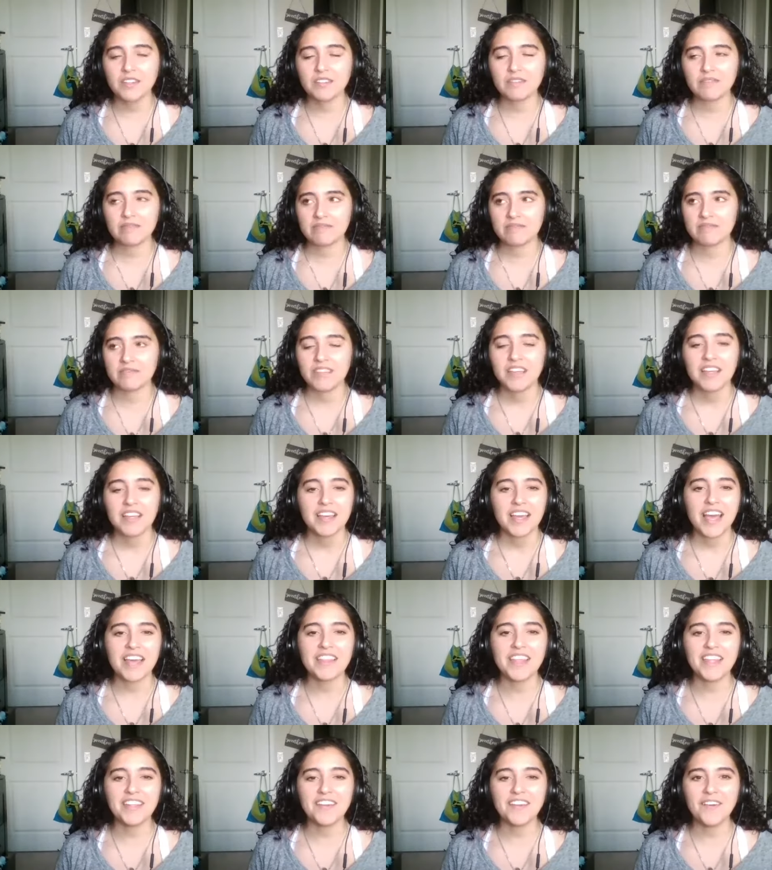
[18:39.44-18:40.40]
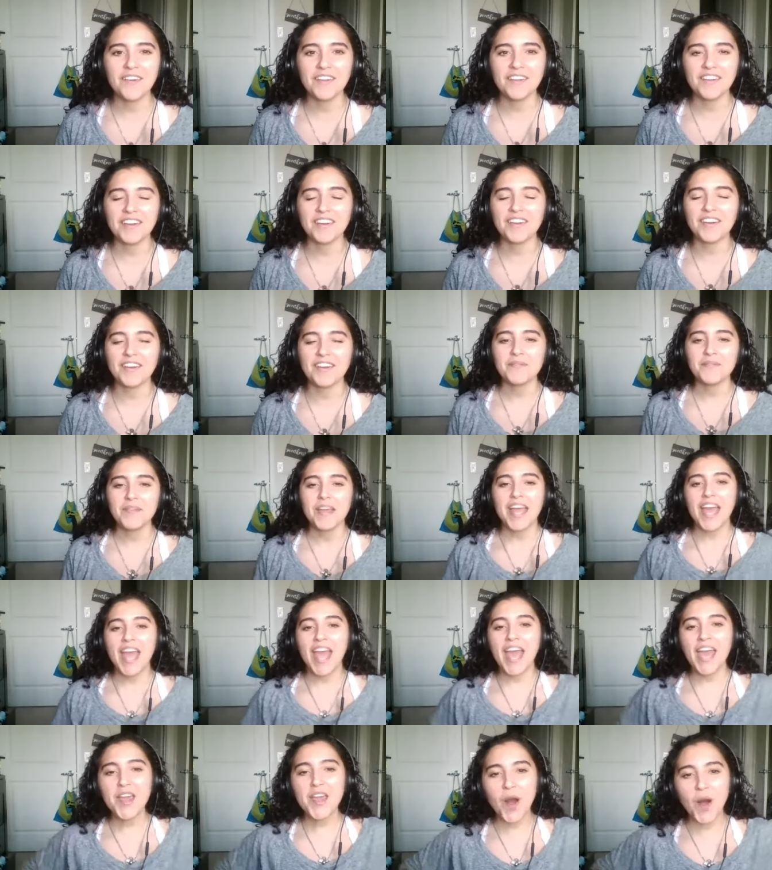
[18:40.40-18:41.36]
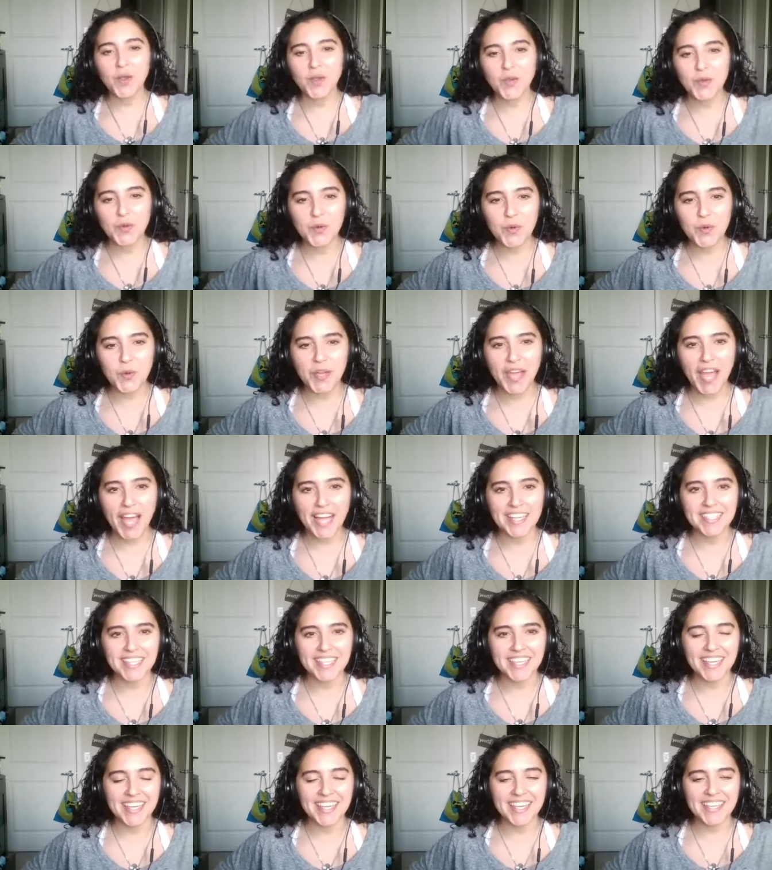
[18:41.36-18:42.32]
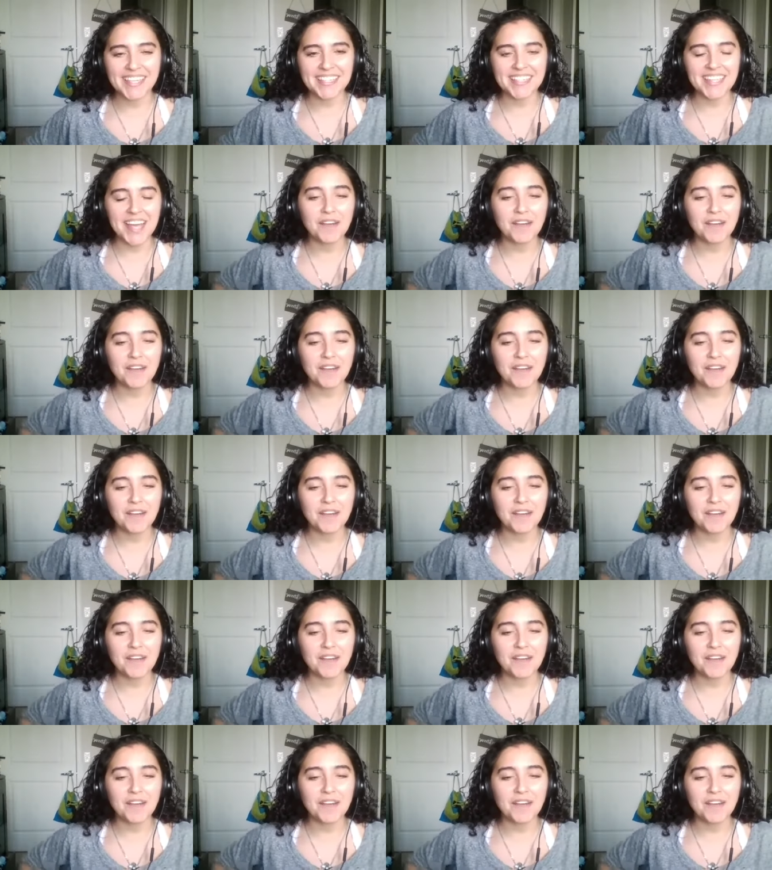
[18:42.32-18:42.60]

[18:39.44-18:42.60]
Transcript: mm, and then all her, hey, all you cool cats and kittens.